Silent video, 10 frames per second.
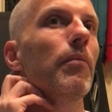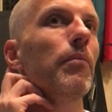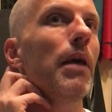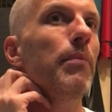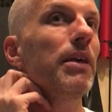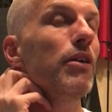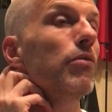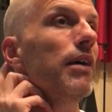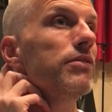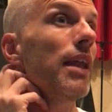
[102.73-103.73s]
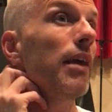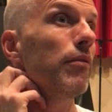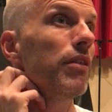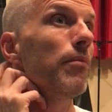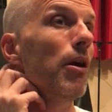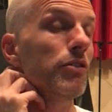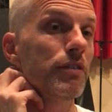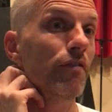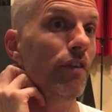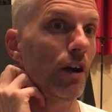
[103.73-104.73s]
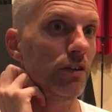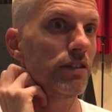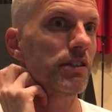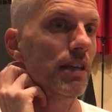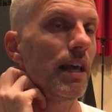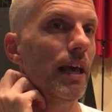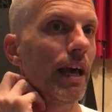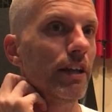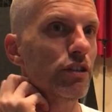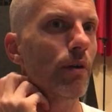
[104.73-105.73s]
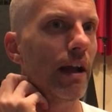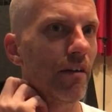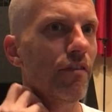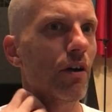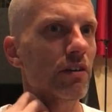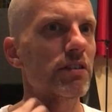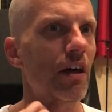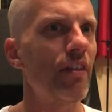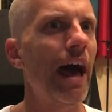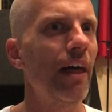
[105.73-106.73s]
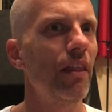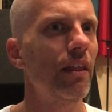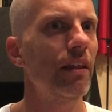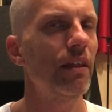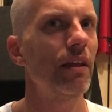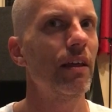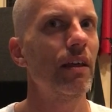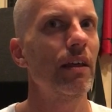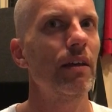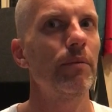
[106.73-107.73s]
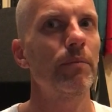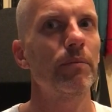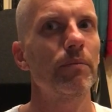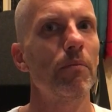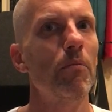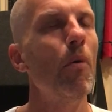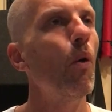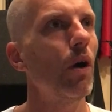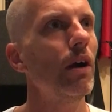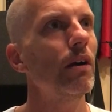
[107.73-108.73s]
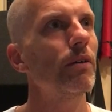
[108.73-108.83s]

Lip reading: maybe you resonate with the most first and try to focus on that more.